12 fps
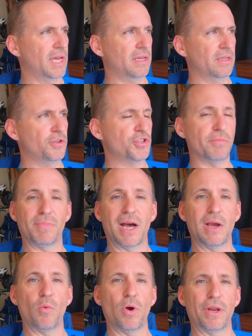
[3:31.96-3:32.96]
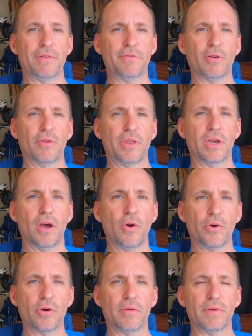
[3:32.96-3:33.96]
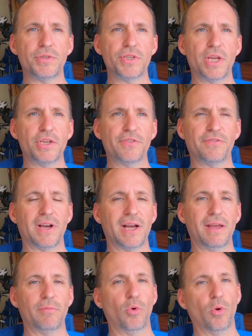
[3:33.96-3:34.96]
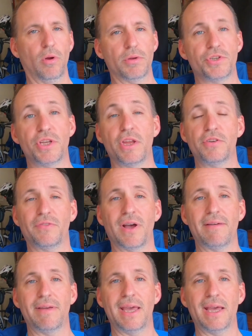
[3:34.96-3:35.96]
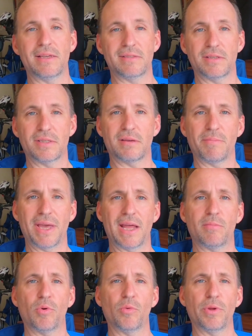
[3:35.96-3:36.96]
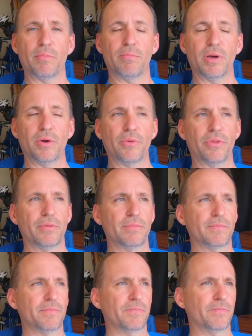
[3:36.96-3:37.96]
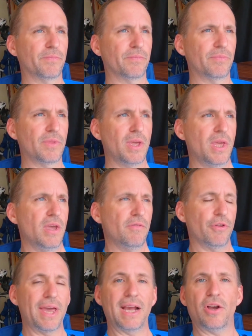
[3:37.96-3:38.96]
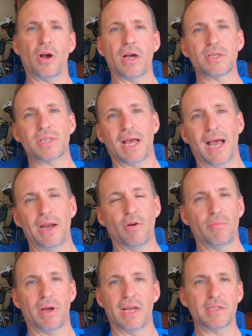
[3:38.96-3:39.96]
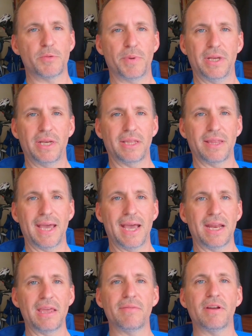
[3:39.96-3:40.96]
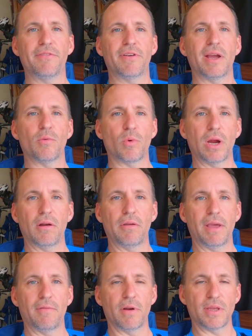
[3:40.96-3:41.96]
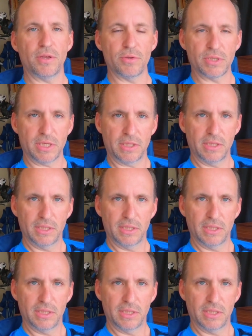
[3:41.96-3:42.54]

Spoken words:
you should buy one if you're the owner of a GH5 or a GH5S. It's compatible with both. For that cost, I don't mind spending that even if I rarely ever use it.